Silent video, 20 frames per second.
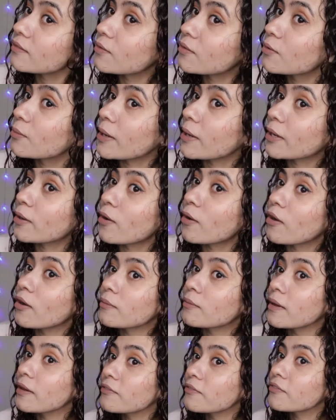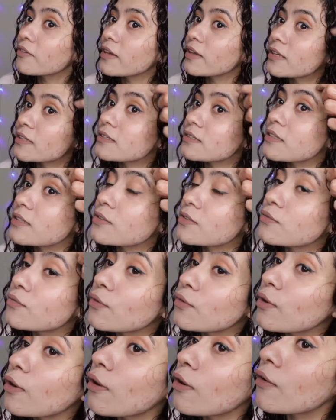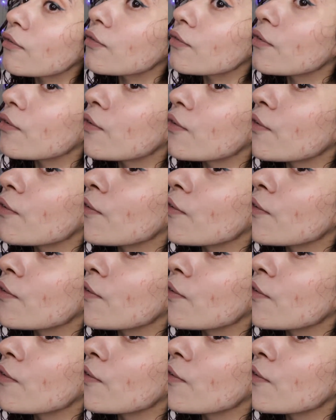Oh my god, my face is full of...